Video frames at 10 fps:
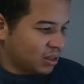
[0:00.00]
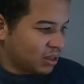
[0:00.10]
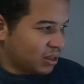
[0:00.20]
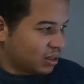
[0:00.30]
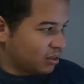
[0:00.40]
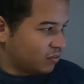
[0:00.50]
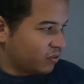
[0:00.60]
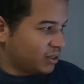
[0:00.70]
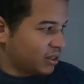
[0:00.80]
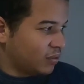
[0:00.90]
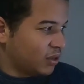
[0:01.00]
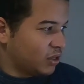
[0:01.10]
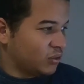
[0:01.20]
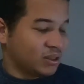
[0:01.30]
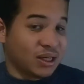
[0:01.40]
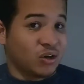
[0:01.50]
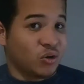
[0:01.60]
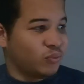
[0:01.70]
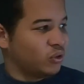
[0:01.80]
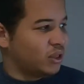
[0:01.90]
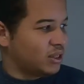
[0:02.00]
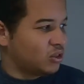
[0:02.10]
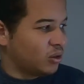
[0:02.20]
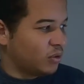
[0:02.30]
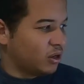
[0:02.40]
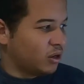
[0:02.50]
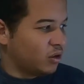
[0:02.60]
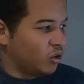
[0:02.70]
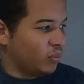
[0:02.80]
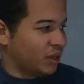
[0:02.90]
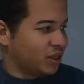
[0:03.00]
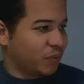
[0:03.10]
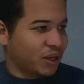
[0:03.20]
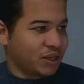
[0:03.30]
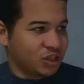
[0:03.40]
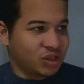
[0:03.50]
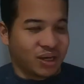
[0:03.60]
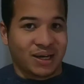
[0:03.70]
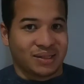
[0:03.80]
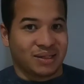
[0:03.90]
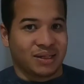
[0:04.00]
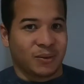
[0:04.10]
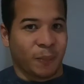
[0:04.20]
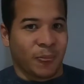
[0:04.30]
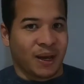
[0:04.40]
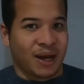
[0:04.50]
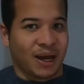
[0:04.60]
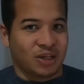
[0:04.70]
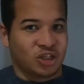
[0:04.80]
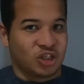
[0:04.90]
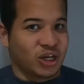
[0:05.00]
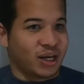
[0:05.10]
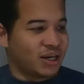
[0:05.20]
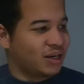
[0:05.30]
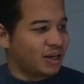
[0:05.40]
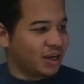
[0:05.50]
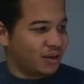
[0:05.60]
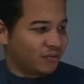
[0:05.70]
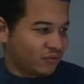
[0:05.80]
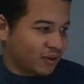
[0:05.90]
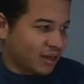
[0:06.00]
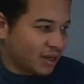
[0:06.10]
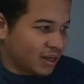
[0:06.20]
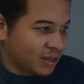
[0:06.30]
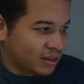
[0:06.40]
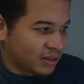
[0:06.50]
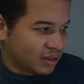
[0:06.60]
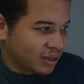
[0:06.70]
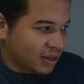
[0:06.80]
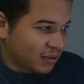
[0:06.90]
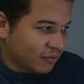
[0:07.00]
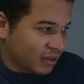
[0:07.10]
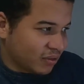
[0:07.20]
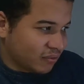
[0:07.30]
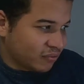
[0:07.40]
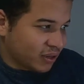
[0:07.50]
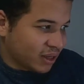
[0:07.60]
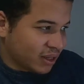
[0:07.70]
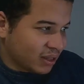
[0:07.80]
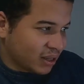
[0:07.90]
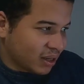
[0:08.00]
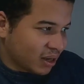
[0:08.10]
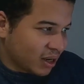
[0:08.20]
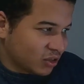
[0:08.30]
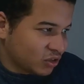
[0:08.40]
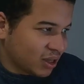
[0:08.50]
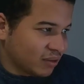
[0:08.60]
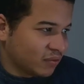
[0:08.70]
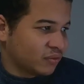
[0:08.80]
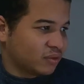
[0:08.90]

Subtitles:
And first thing I want to do is set no boot disk. So I'm gonna open this partition editor and check if it can find a hard drive.